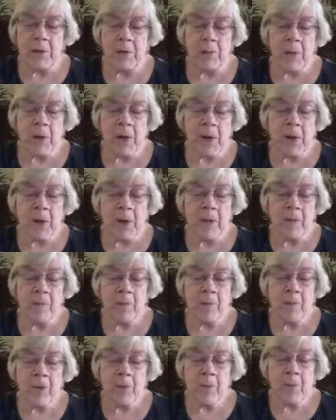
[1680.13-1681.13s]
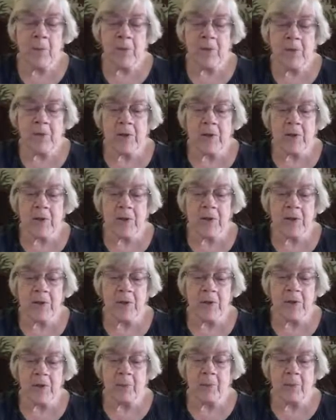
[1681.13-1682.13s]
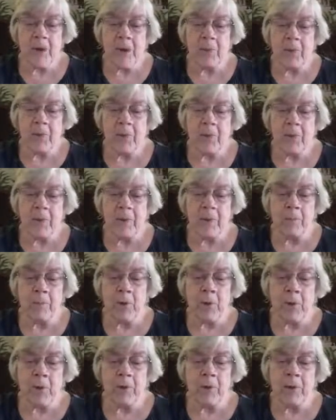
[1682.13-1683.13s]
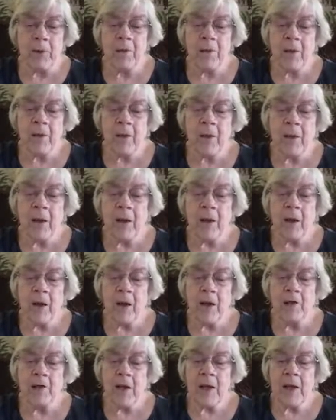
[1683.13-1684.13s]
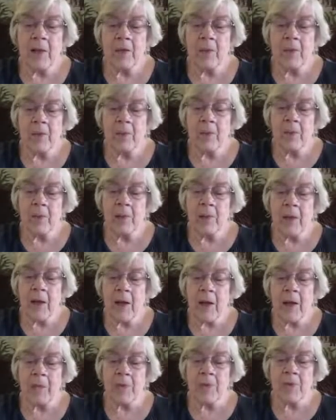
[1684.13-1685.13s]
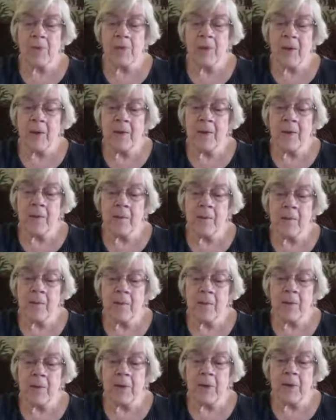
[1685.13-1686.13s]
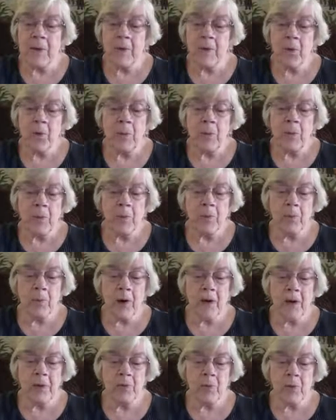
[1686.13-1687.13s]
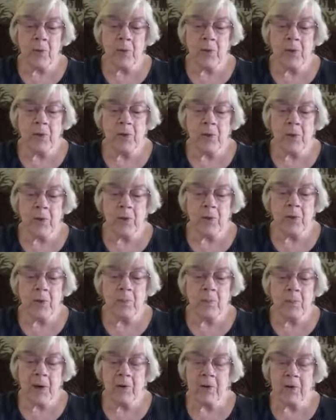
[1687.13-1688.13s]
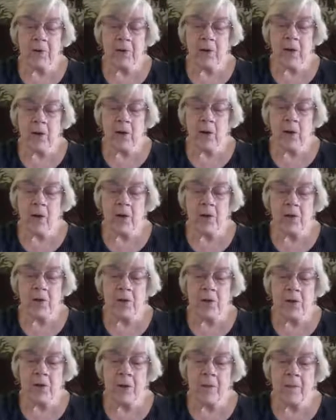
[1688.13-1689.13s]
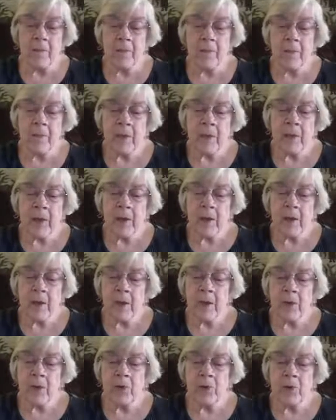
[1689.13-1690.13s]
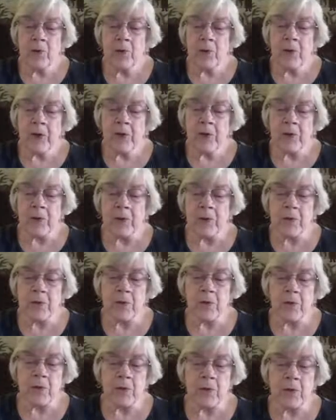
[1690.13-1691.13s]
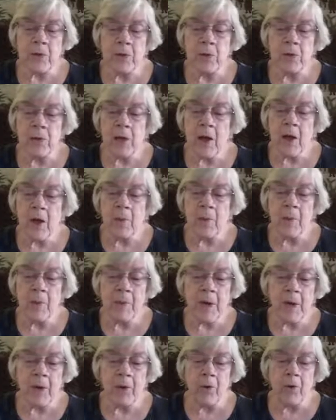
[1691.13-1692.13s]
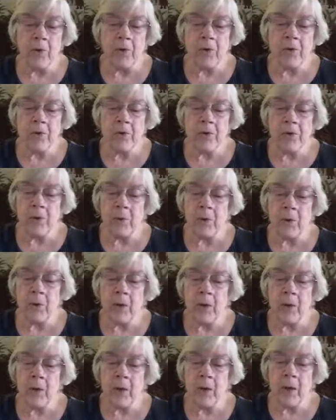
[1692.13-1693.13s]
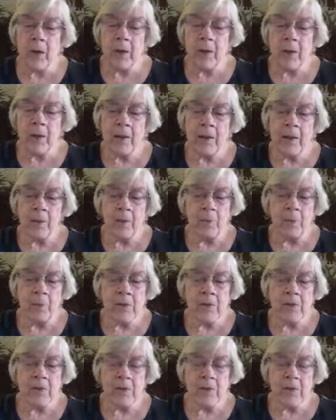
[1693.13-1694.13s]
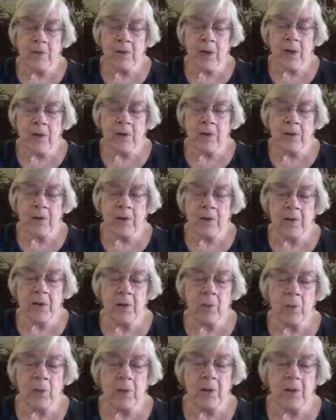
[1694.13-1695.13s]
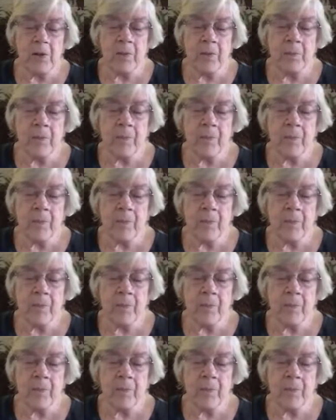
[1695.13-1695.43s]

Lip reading: mind. Presentations of paper, a book, a tenure, perhaps. Maybe a Nobel Prize for research in parapsychology. He had 2 graduate students who could help him out over the summer. They would be as excited as he was.